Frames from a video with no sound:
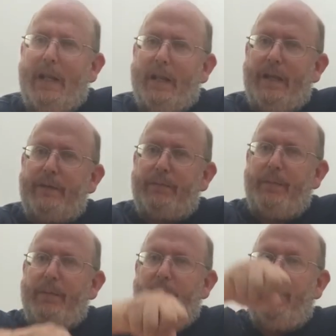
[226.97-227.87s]
let's
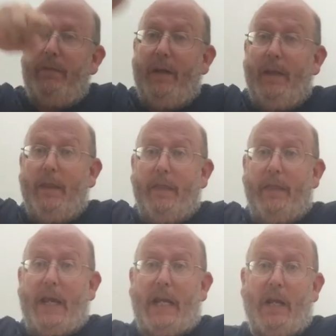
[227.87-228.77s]
remove
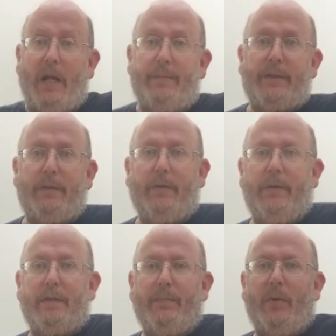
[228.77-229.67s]
that obstacle
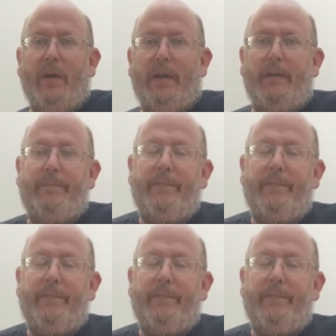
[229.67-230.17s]
this morning.